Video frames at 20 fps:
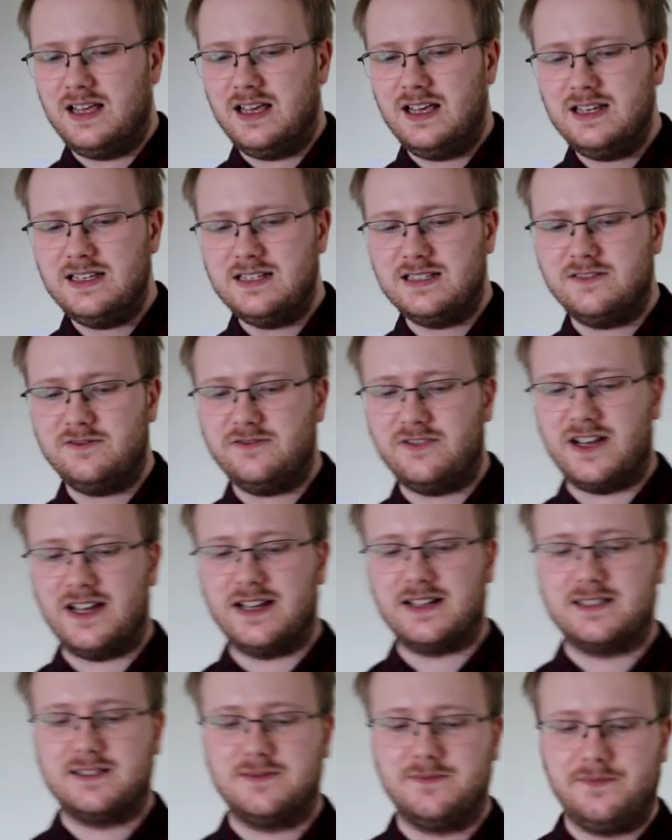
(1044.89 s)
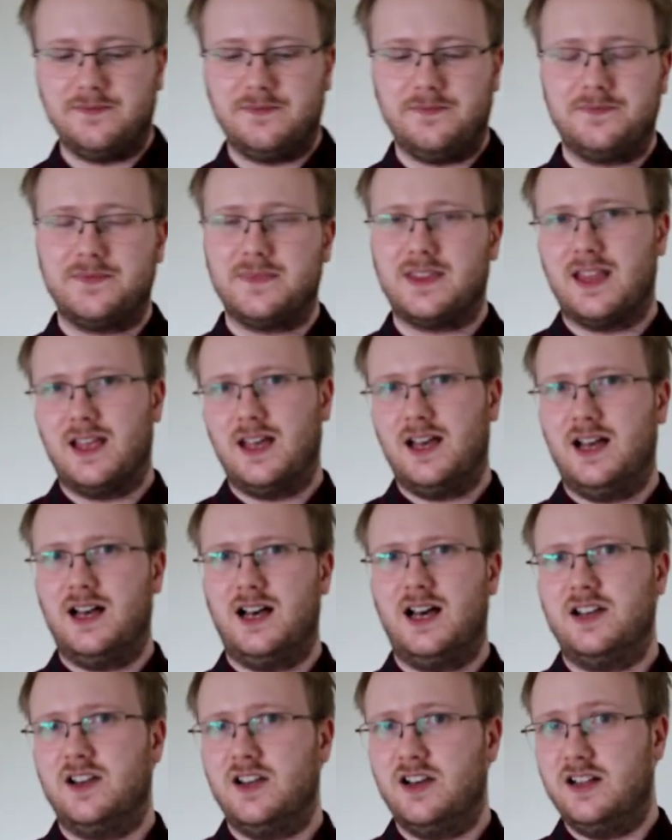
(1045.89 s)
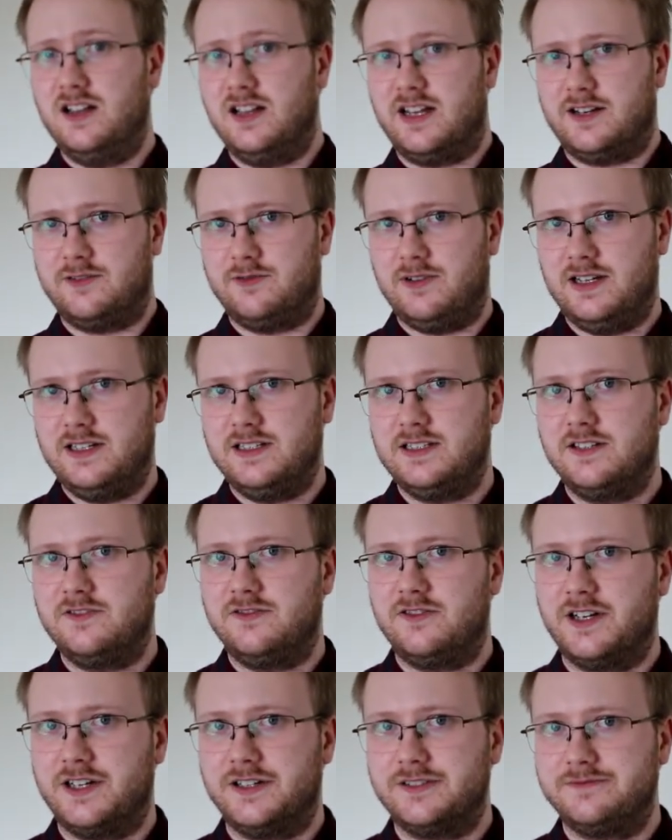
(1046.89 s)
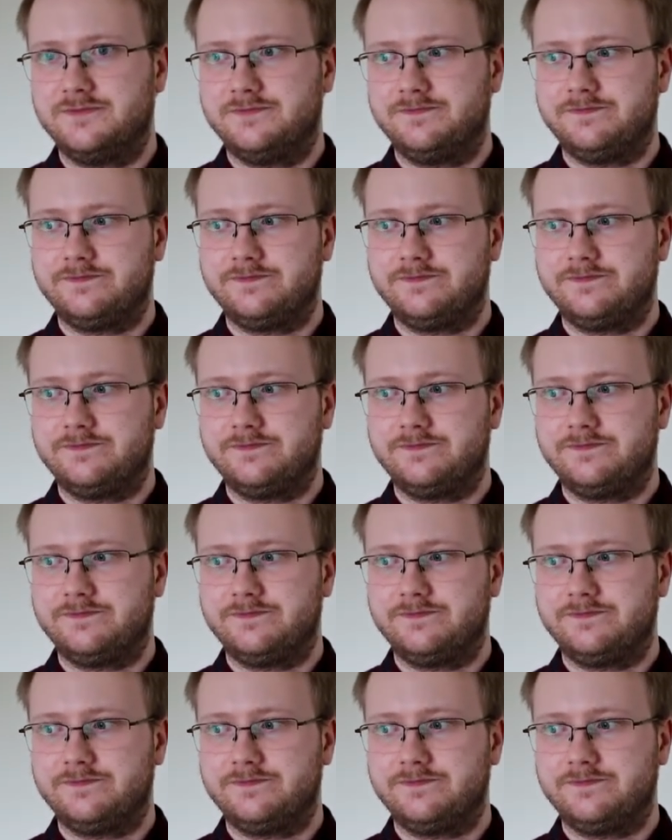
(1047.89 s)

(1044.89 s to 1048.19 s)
it is in fact an Erlang related file.